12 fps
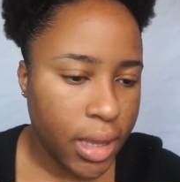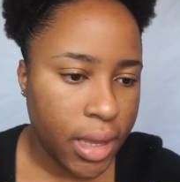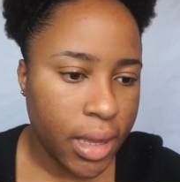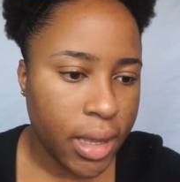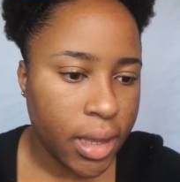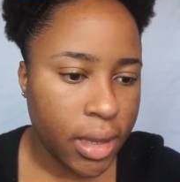
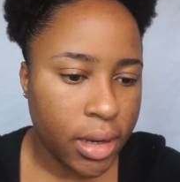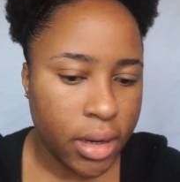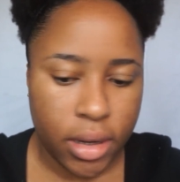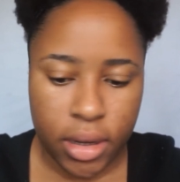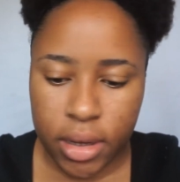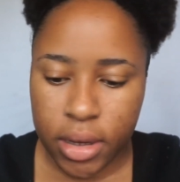
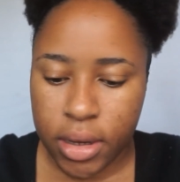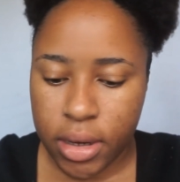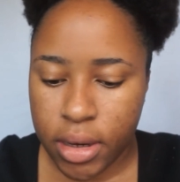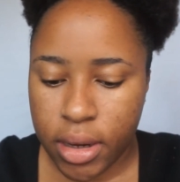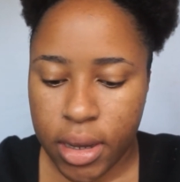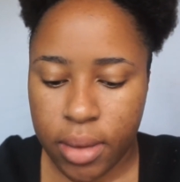and
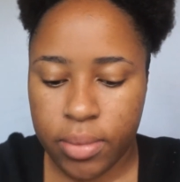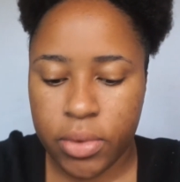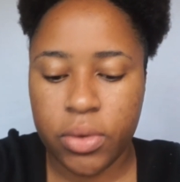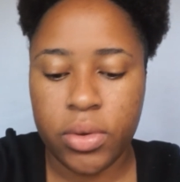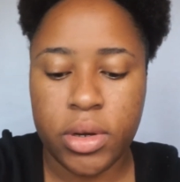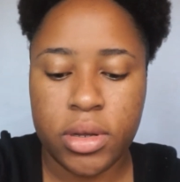I'm
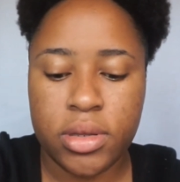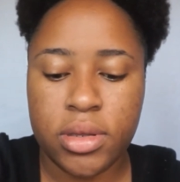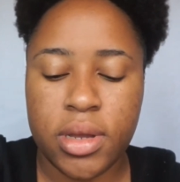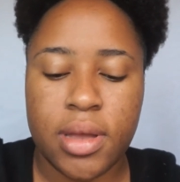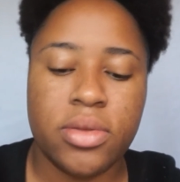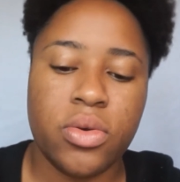going to
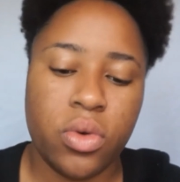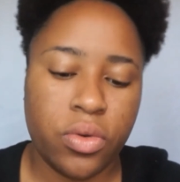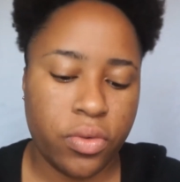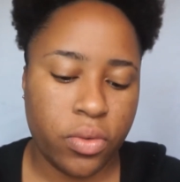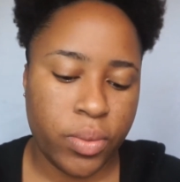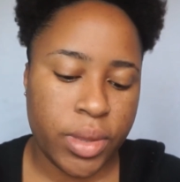start
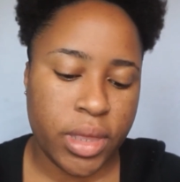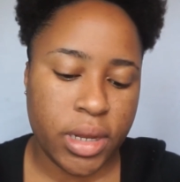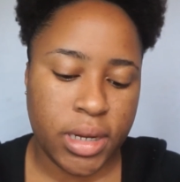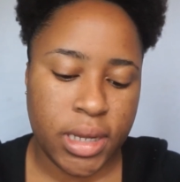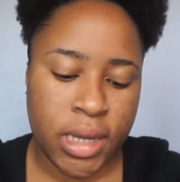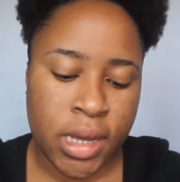off with
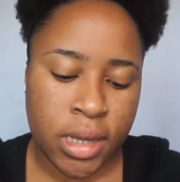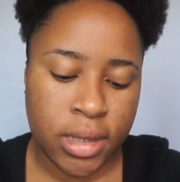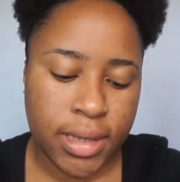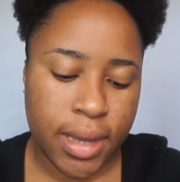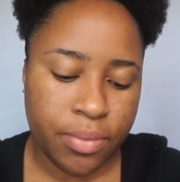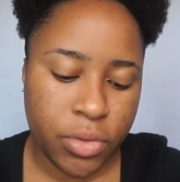the
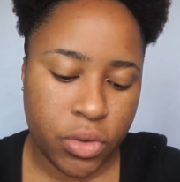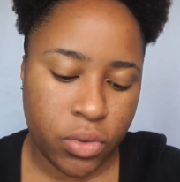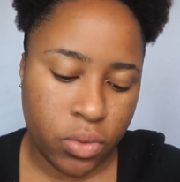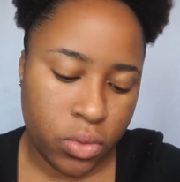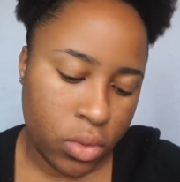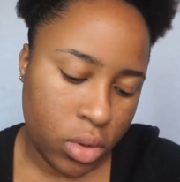
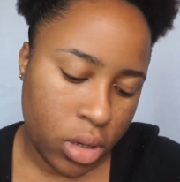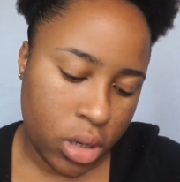Catsuit